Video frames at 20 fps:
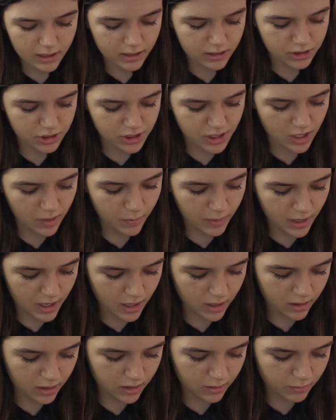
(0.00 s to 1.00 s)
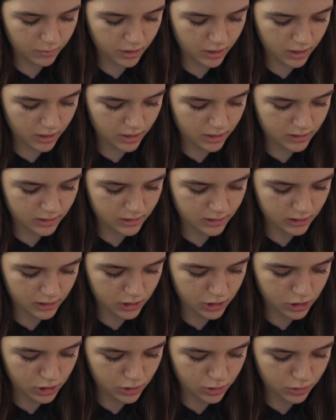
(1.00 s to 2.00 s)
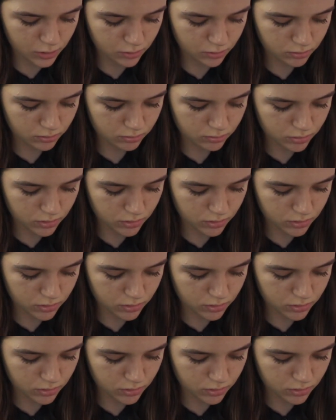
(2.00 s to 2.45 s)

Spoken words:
And she can pan on it pretty easily too.